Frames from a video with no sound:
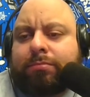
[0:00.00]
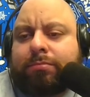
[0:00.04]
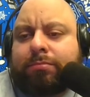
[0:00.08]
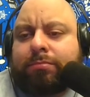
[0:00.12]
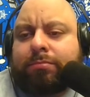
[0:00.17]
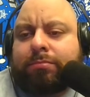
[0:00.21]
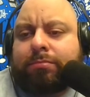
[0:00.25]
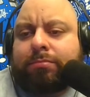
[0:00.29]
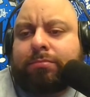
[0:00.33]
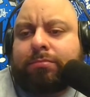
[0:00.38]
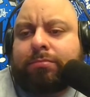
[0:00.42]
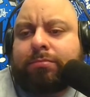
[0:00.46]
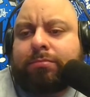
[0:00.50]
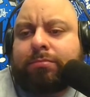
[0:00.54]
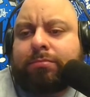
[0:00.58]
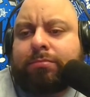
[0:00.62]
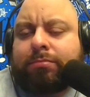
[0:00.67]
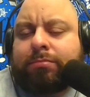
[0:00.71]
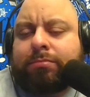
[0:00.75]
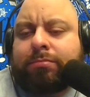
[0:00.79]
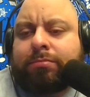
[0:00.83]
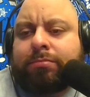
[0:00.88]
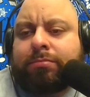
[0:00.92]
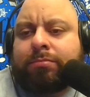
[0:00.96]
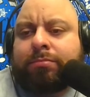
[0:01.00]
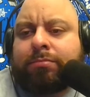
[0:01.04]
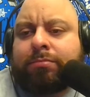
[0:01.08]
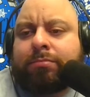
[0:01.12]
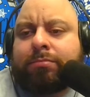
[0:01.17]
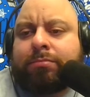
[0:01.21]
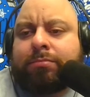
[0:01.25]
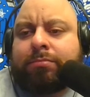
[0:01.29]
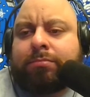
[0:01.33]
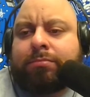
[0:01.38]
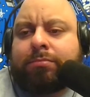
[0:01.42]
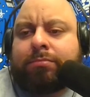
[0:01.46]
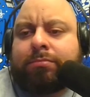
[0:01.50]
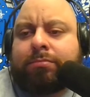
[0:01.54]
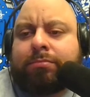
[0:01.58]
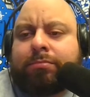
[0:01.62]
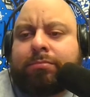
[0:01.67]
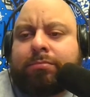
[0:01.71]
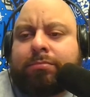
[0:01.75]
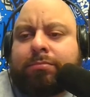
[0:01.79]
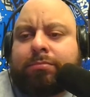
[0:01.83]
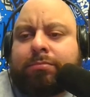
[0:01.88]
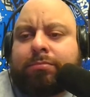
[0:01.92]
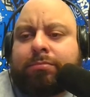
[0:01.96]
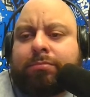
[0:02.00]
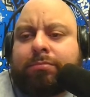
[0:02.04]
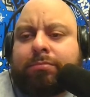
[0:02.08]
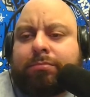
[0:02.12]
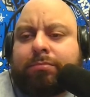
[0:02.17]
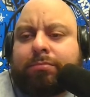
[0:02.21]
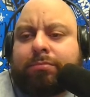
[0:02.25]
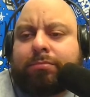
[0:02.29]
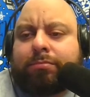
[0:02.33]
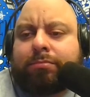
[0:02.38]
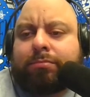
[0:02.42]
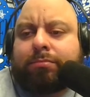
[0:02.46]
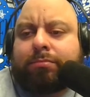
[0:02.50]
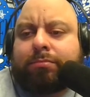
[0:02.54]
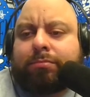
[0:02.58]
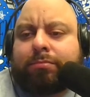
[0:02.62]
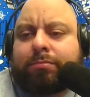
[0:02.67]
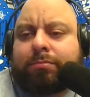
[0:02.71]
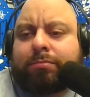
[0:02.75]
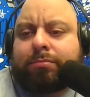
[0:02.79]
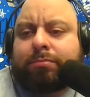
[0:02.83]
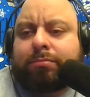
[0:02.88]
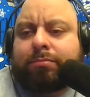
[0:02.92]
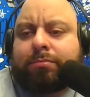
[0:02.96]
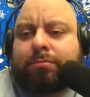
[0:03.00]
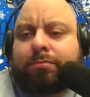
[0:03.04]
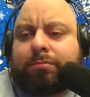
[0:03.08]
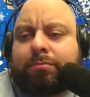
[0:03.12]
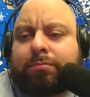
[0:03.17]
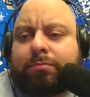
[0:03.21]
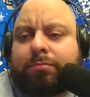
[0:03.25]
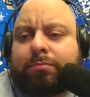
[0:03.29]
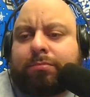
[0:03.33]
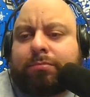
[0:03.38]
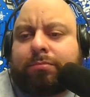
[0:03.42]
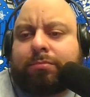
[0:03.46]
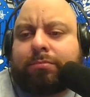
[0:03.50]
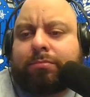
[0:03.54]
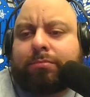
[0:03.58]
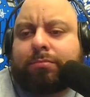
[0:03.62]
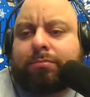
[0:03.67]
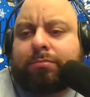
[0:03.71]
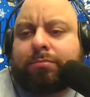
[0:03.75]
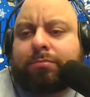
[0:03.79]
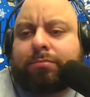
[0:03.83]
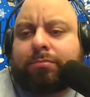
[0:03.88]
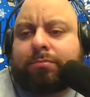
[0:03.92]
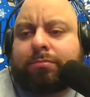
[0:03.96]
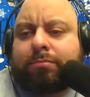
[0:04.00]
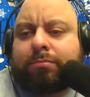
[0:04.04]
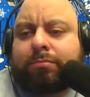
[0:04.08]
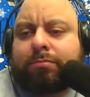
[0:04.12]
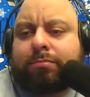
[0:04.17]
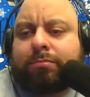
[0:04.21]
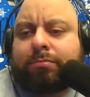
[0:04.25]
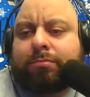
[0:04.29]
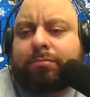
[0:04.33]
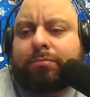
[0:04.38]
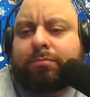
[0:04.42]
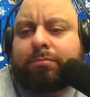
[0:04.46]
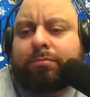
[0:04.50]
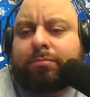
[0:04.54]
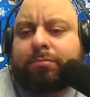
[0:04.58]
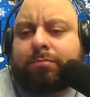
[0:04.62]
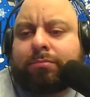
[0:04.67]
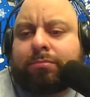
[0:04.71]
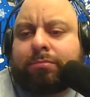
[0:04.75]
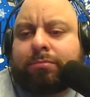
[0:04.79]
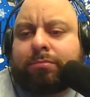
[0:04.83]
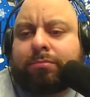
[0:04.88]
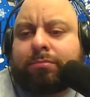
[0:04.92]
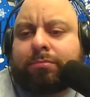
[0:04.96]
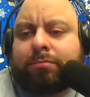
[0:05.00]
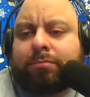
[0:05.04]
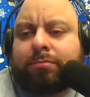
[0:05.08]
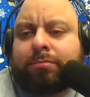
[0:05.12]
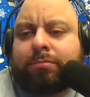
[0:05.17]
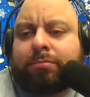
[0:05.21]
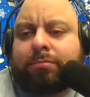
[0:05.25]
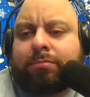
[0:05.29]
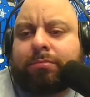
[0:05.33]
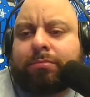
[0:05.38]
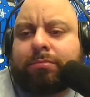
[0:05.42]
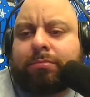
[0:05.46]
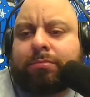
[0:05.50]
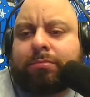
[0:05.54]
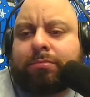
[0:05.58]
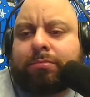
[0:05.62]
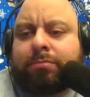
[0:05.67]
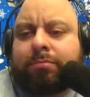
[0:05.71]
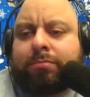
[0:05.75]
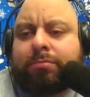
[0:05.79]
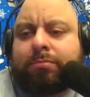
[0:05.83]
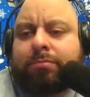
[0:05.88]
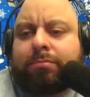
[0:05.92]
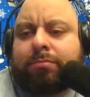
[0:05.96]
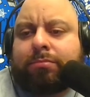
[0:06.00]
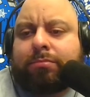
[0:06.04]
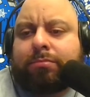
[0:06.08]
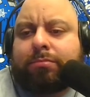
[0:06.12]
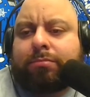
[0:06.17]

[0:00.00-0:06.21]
[no speech]